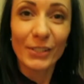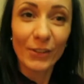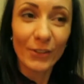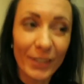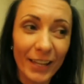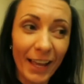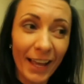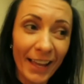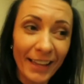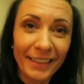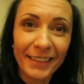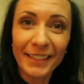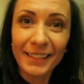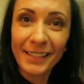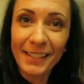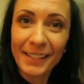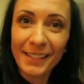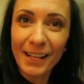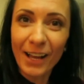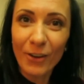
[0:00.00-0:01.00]
So yeah,
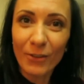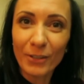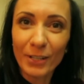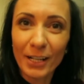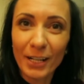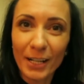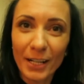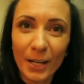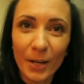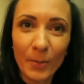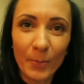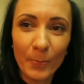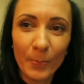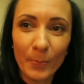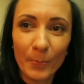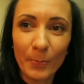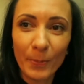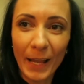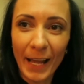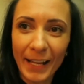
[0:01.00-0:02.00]
this is our
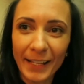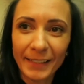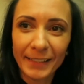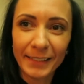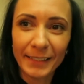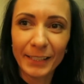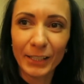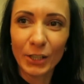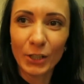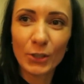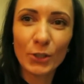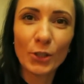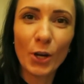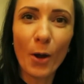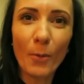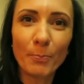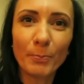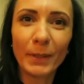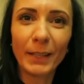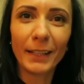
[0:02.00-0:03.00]
plant
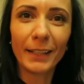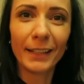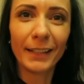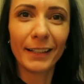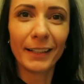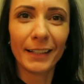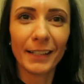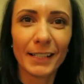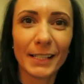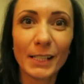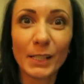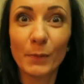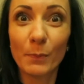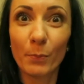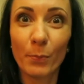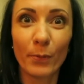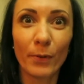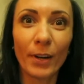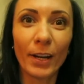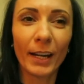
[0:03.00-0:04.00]
shopping
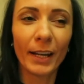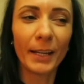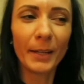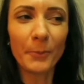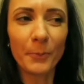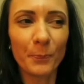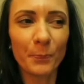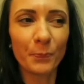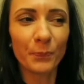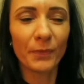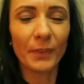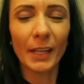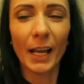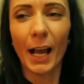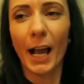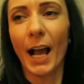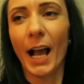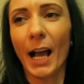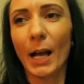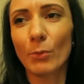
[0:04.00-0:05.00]
spree.
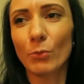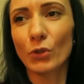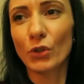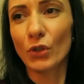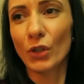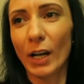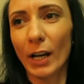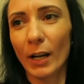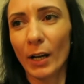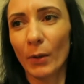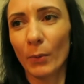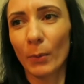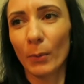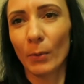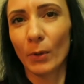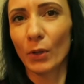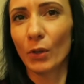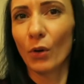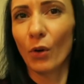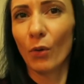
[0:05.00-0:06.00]
I'm sure we
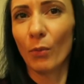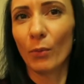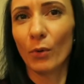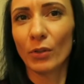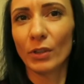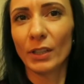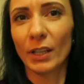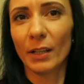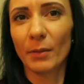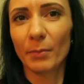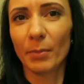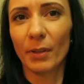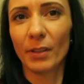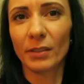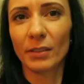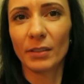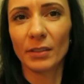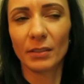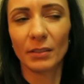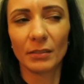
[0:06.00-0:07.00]
will go more there,
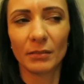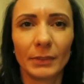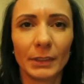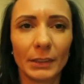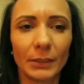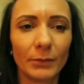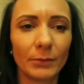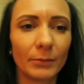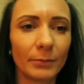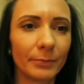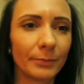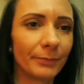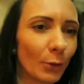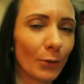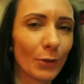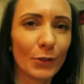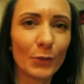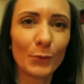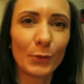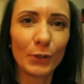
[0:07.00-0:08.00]
but of
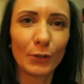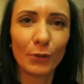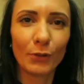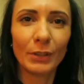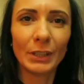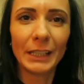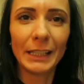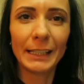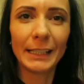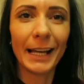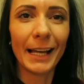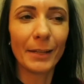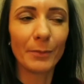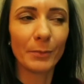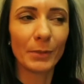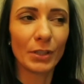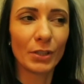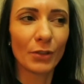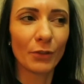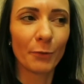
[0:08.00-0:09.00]
course we don't need that
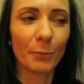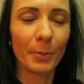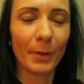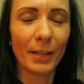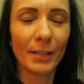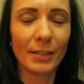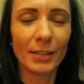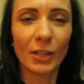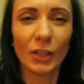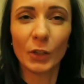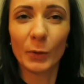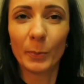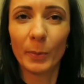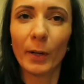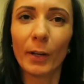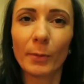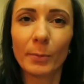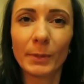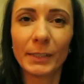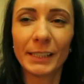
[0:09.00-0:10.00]
much of plants. Our
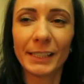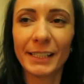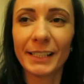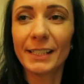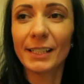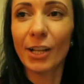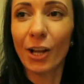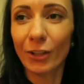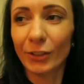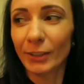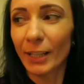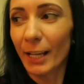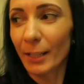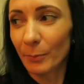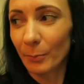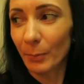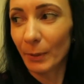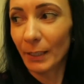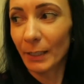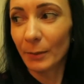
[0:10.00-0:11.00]
apartment is not
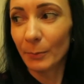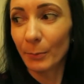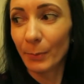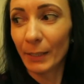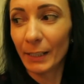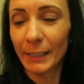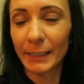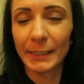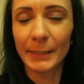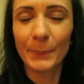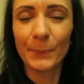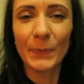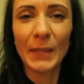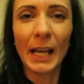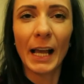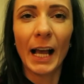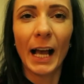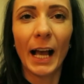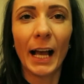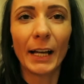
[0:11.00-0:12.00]
that big, but
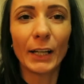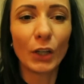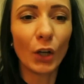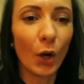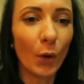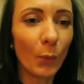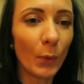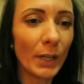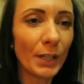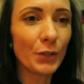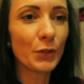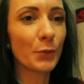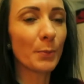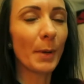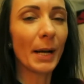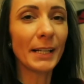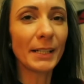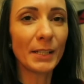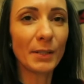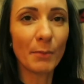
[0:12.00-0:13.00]
I can't wait to
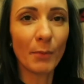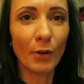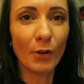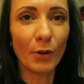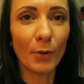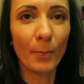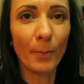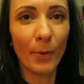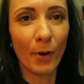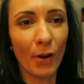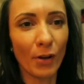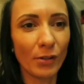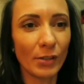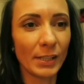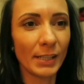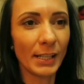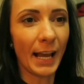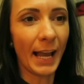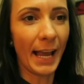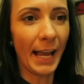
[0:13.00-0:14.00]
buy tomorrow
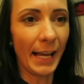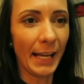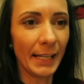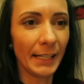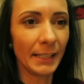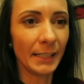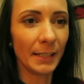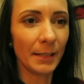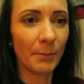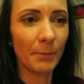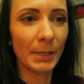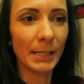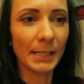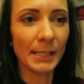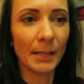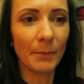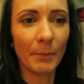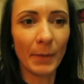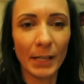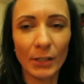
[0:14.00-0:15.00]
pots and
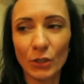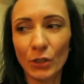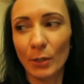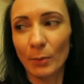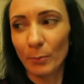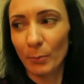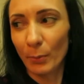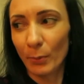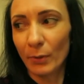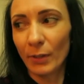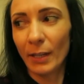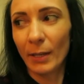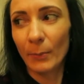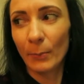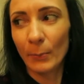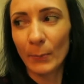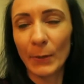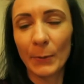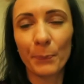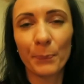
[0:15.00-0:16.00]
mix and match and put
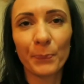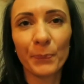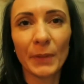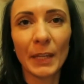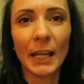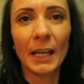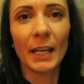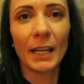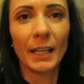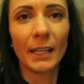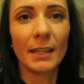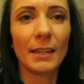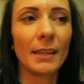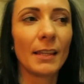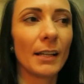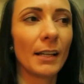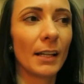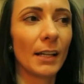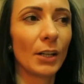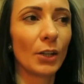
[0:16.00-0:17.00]
them in
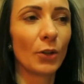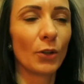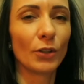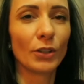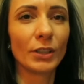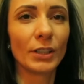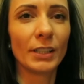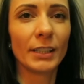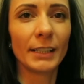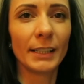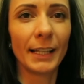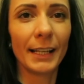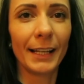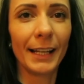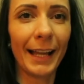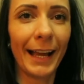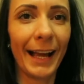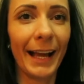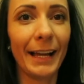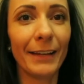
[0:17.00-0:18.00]
the corner
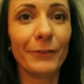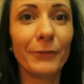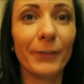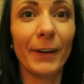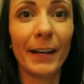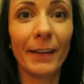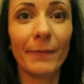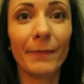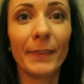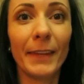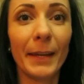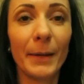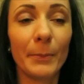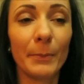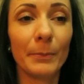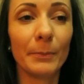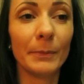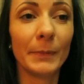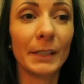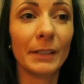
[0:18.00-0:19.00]
that I find
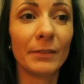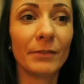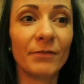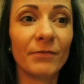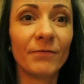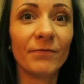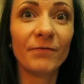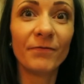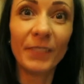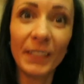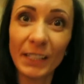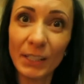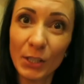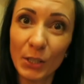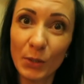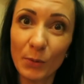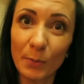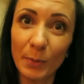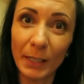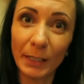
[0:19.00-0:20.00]
them
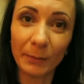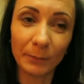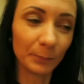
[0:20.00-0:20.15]
fit to be.